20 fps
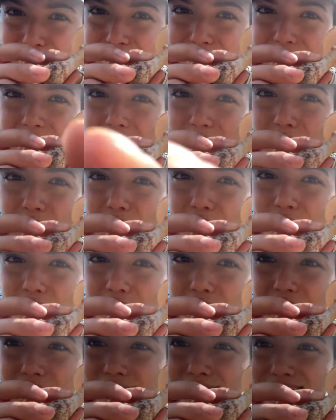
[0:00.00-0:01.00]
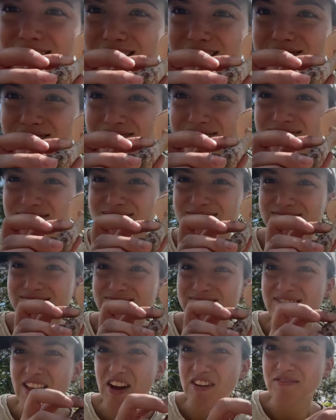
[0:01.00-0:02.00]
this at all focused?
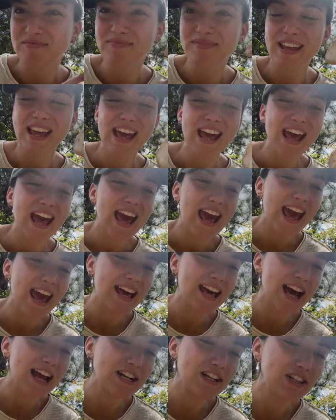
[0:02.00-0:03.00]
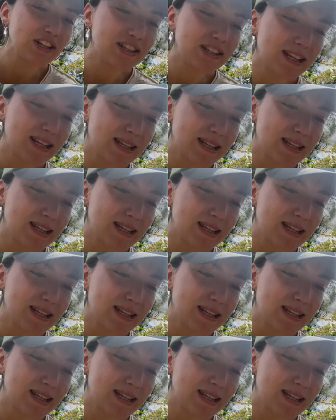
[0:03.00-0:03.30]
No. It kind of looks